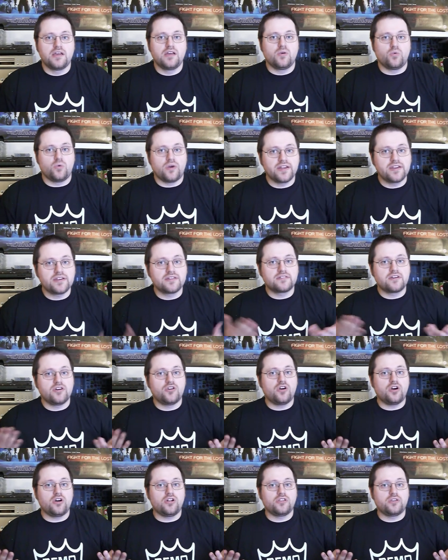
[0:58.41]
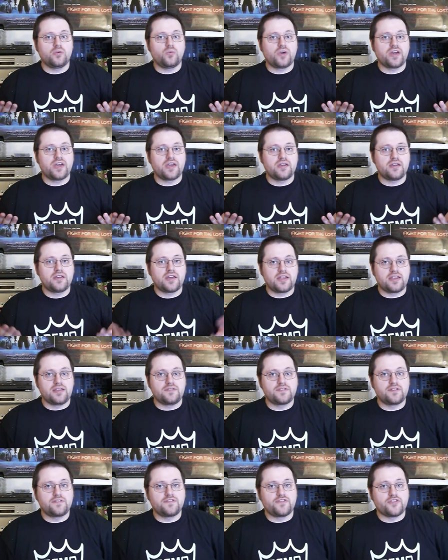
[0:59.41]
why not go all the way and
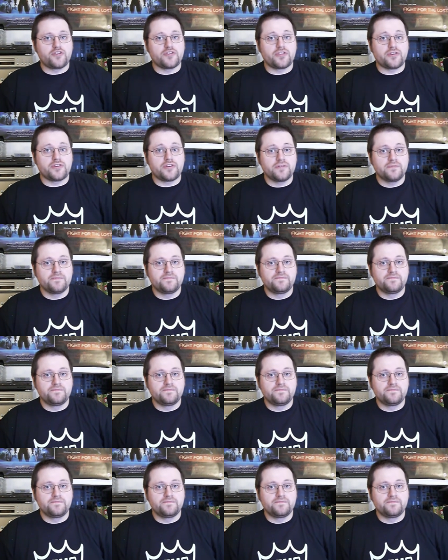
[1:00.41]
even further?